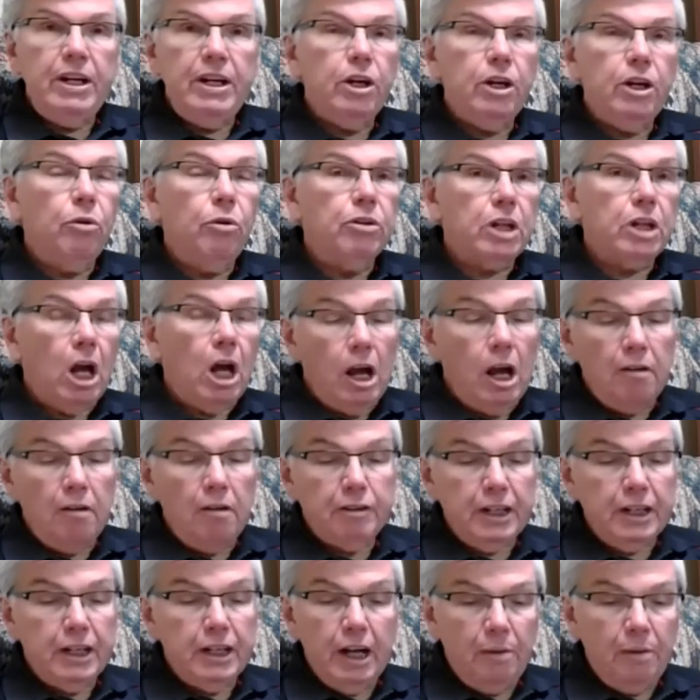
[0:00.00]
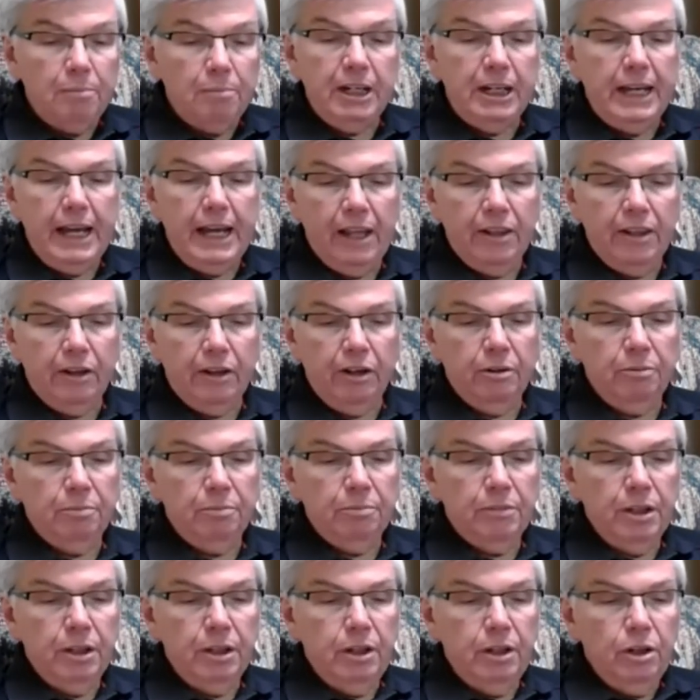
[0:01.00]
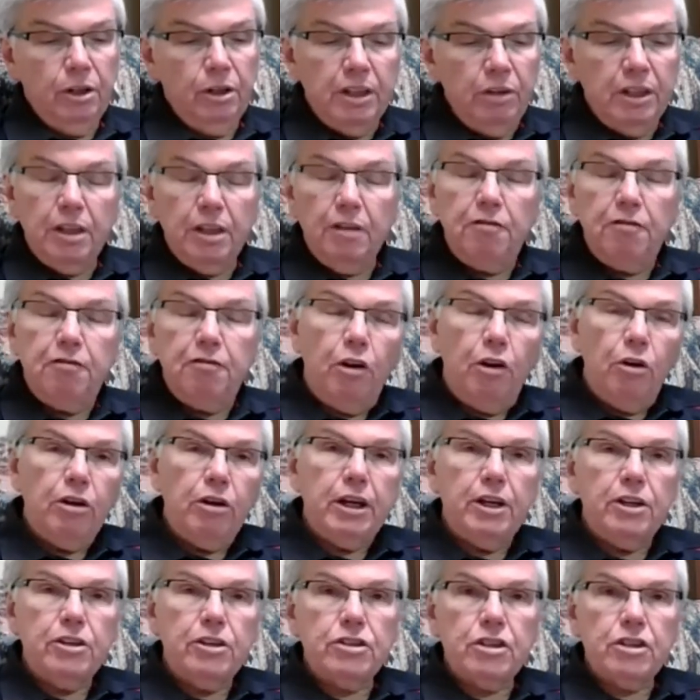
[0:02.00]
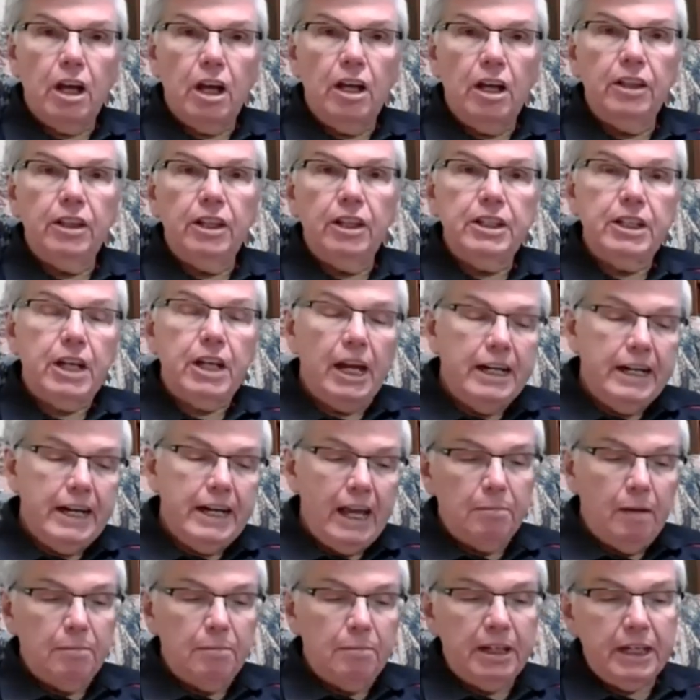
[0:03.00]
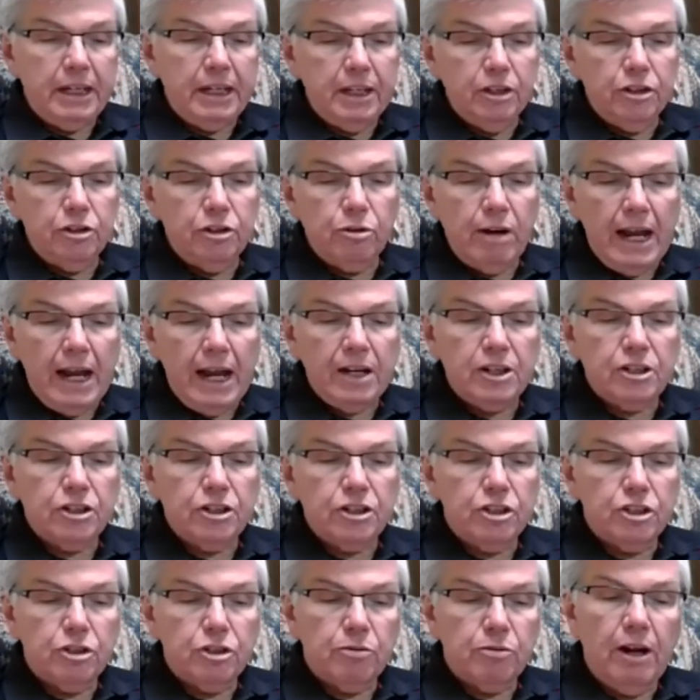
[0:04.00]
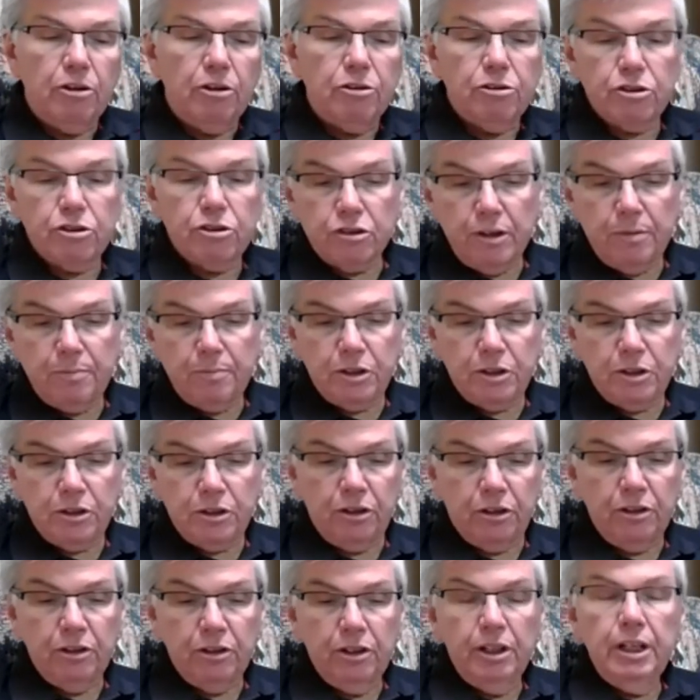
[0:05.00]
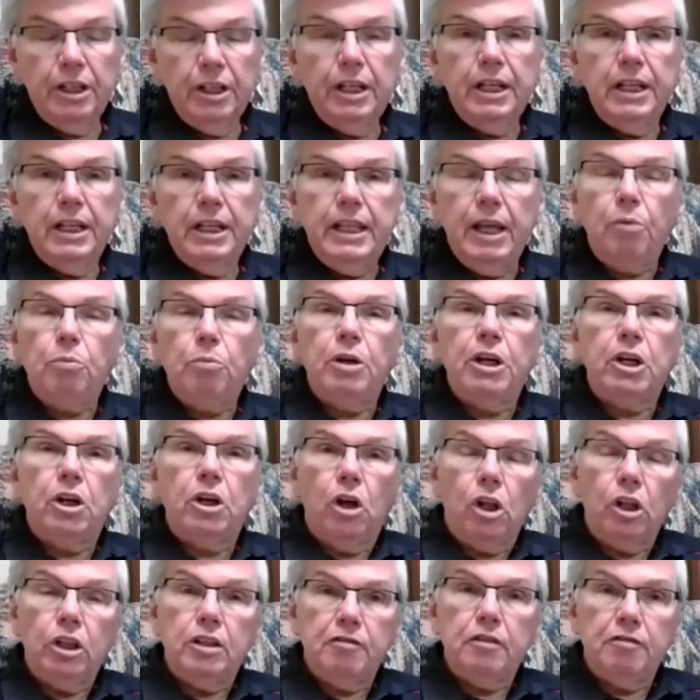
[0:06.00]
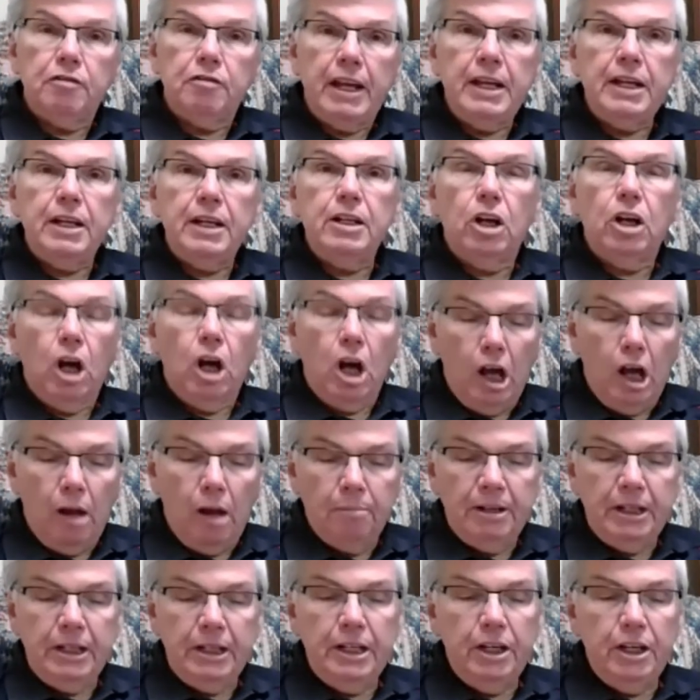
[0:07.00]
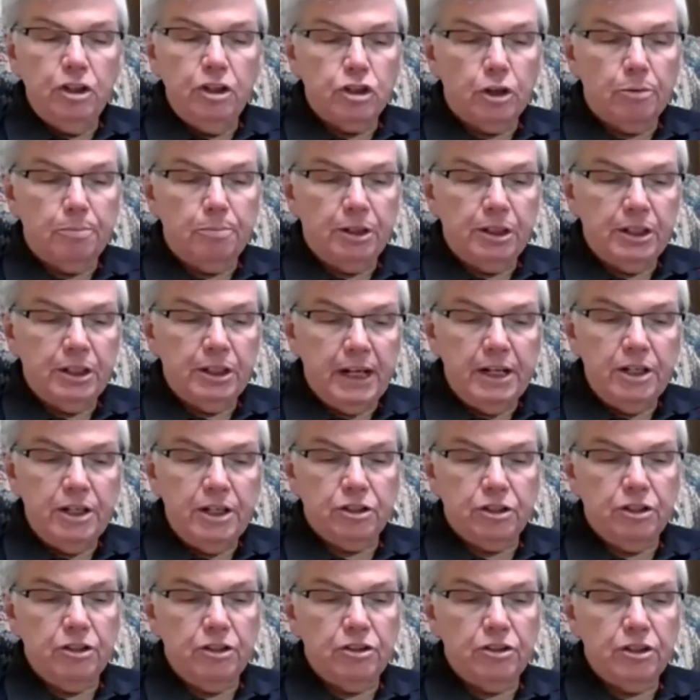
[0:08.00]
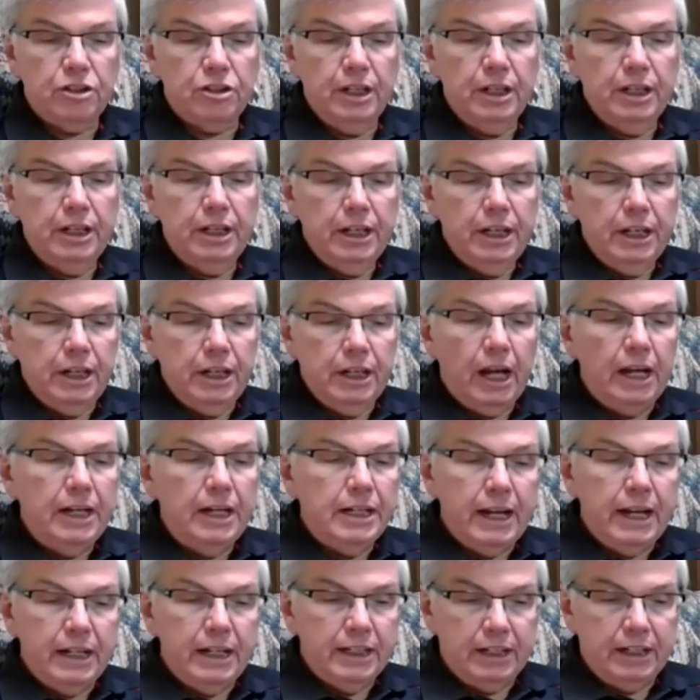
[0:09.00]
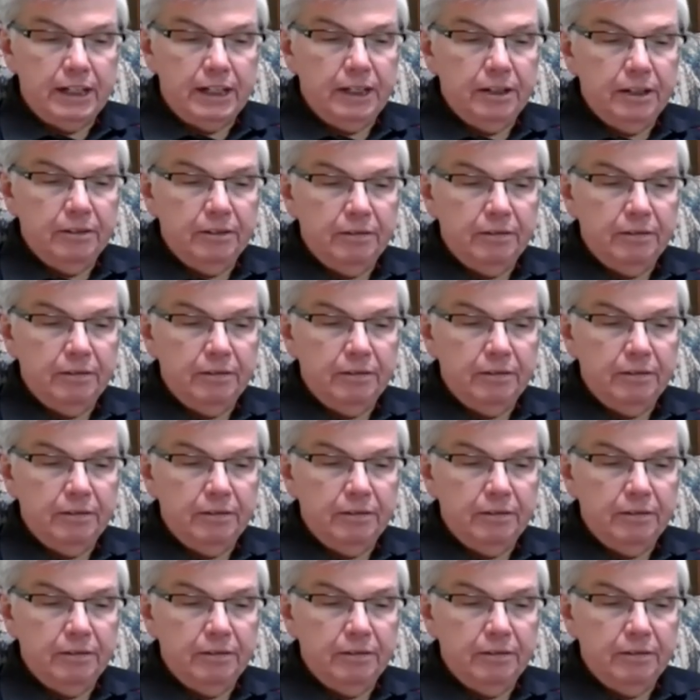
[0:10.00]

don't often come together with a focus on the dynamic interactions around scripture that would cultivate common interpretations and identity.